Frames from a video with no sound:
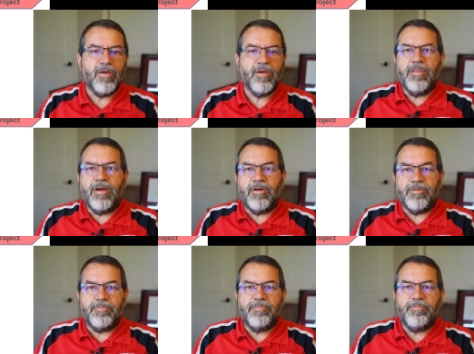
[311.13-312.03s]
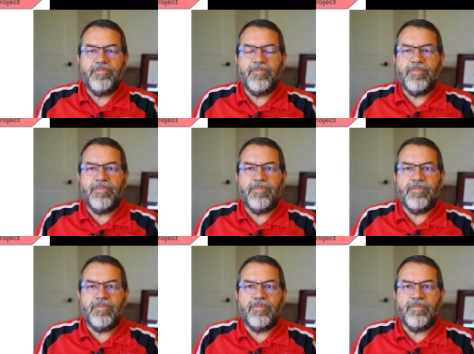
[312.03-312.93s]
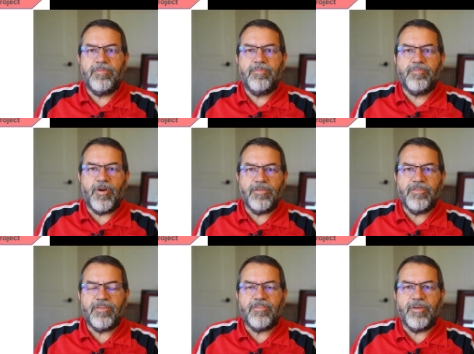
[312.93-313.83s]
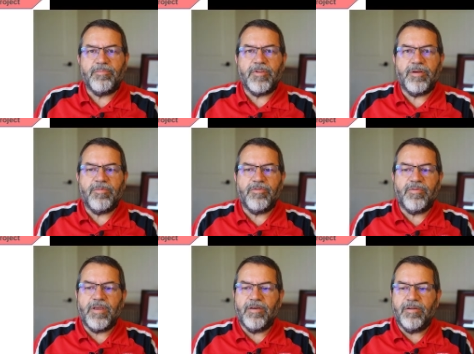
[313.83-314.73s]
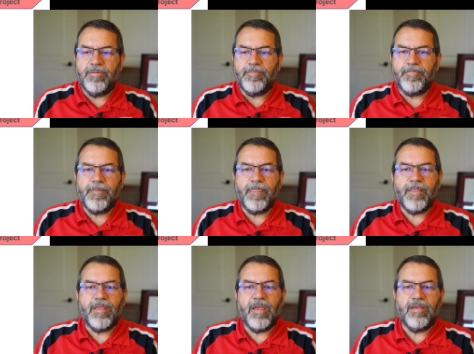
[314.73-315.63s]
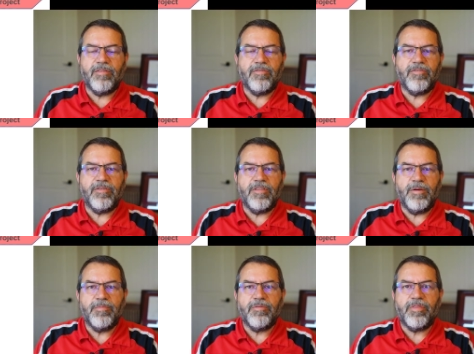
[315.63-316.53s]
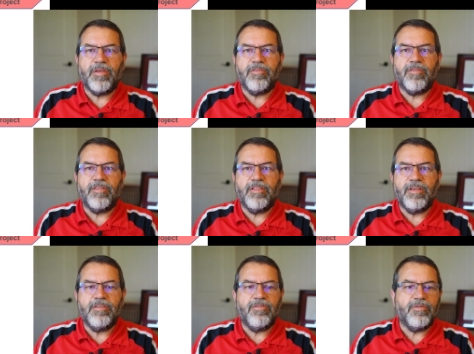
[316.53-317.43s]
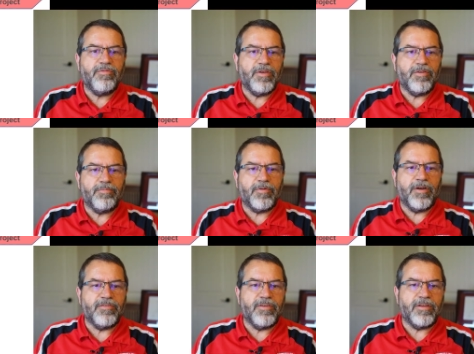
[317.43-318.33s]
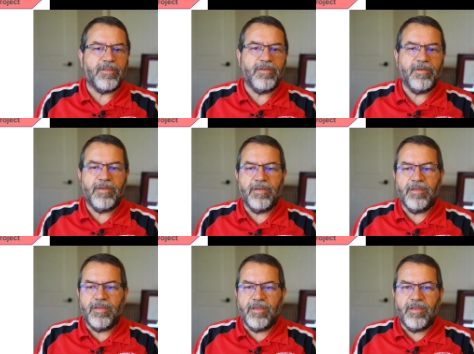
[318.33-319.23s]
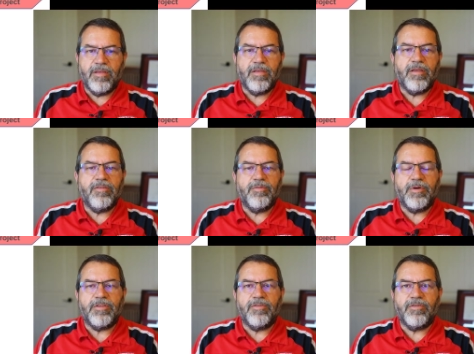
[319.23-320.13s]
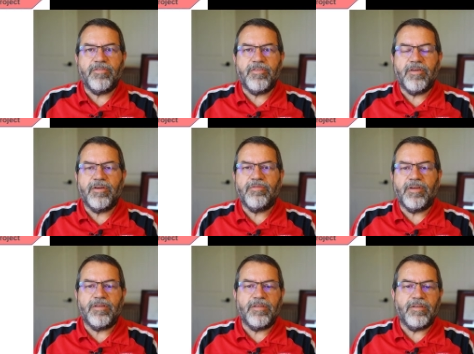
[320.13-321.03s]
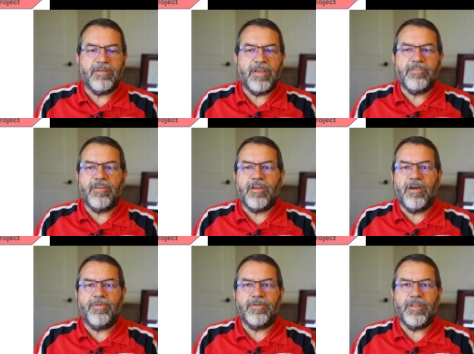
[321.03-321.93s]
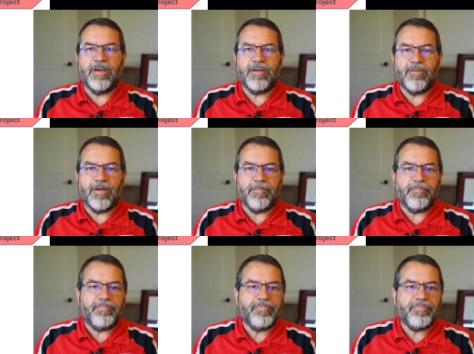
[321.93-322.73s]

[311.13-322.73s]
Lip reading: Now, projects sometimes fail, and there's a number of things that lead to a failed project. And you might notice here I've done an Ishikawa diagram.